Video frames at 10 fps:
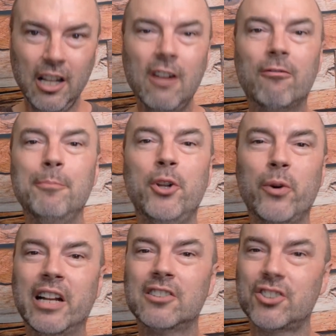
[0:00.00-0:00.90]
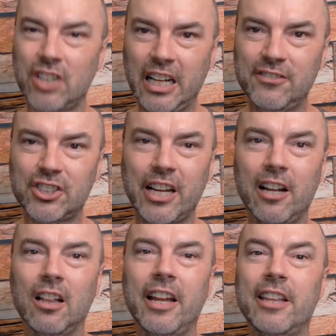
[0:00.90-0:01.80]
from doing a slave
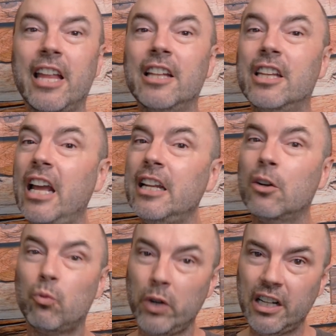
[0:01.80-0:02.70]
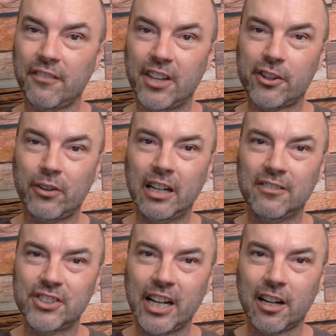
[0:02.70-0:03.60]
sale and then getting rid of the threat of
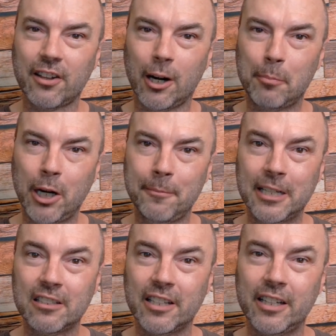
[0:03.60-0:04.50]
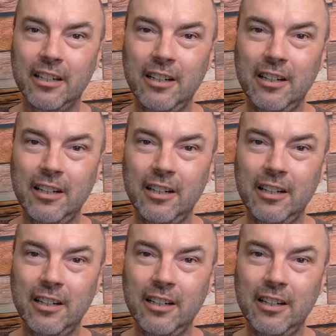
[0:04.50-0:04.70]
Xanathar permanently.